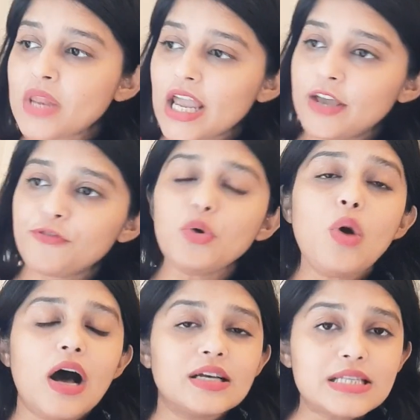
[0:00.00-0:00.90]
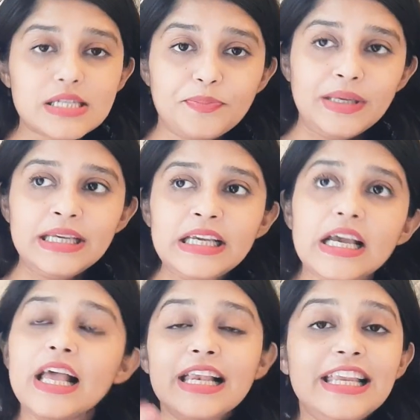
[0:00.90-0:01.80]
If you ask me,
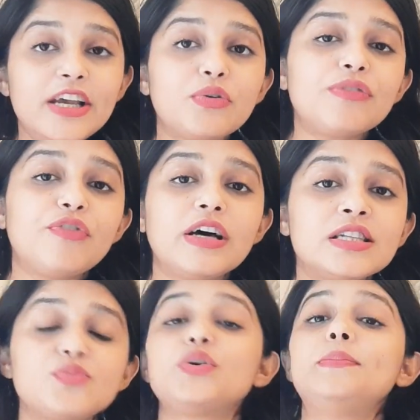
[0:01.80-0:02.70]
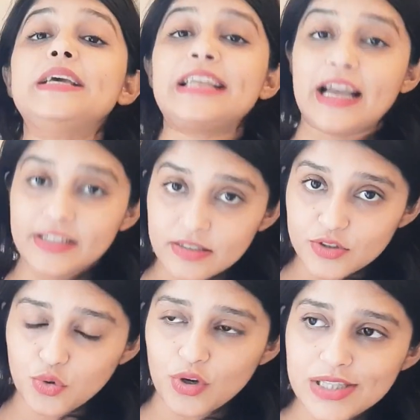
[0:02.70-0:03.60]
liquid funds would be an ideal
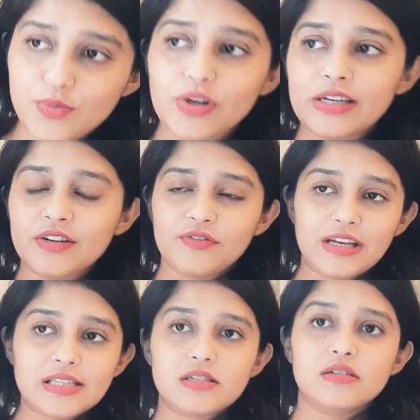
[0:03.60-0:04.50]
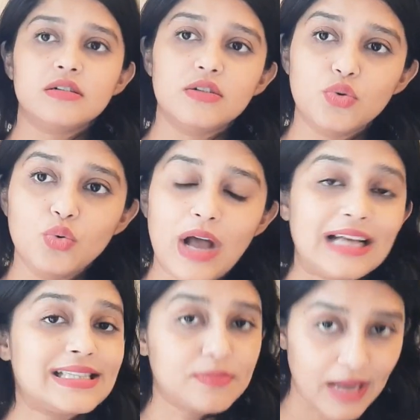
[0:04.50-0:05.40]
choice for an investor who
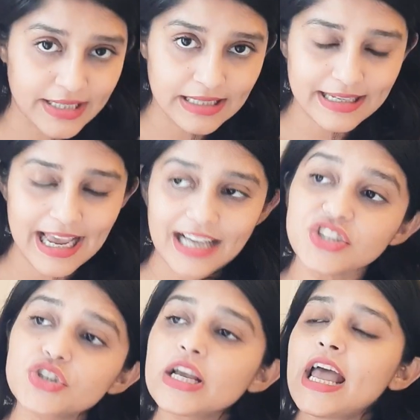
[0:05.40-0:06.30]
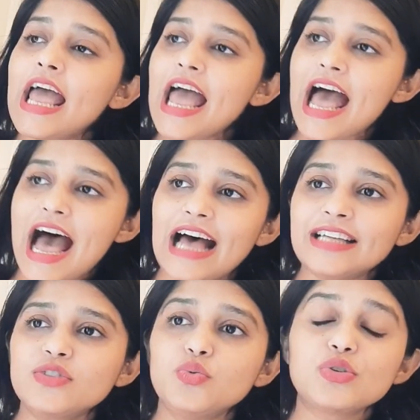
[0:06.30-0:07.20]
has some idle cash
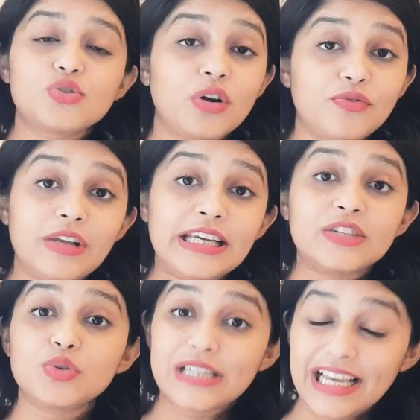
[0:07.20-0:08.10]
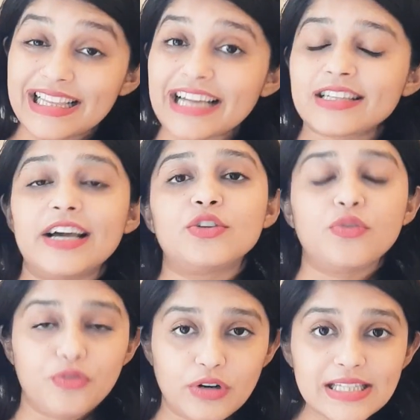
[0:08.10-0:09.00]
and who's not willing to take that kind
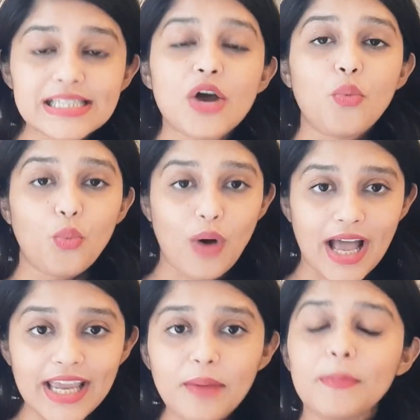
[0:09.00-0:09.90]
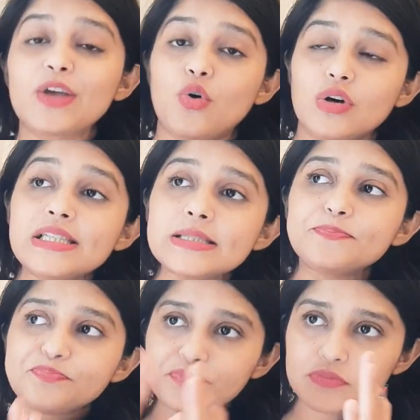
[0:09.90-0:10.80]
of risk. Why? Because
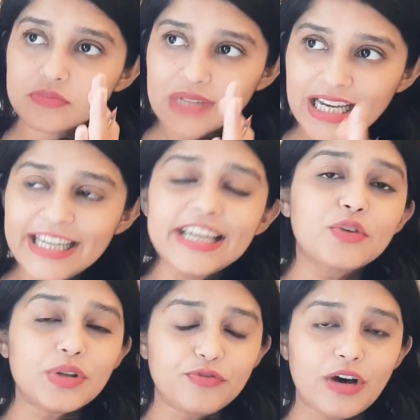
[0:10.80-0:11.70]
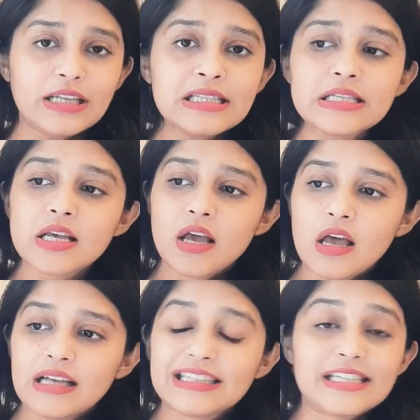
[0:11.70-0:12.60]
liquid funds,
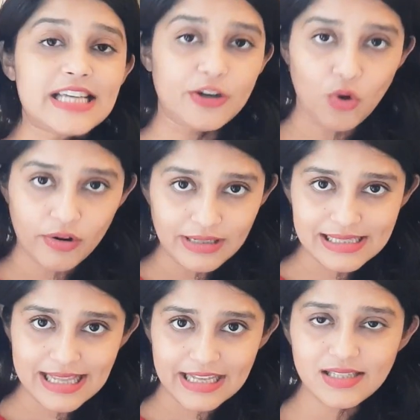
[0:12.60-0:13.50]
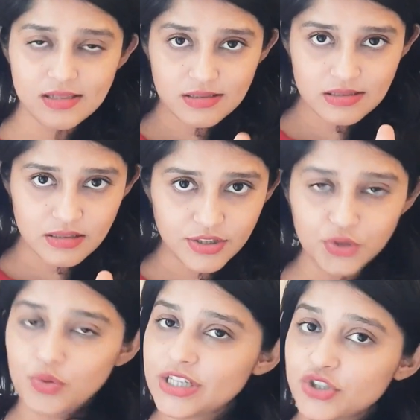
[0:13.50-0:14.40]
the tenor is less, the
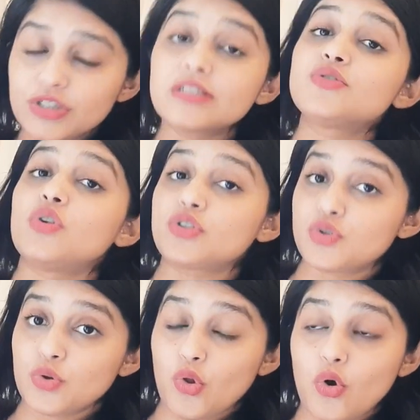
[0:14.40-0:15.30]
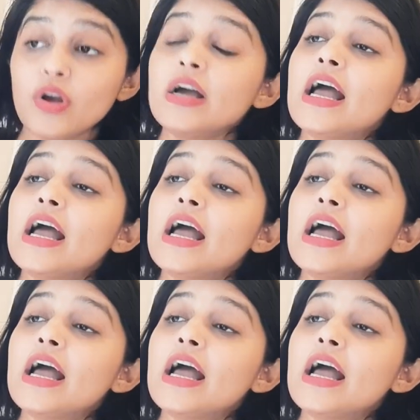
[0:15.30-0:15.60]
duration is not so long,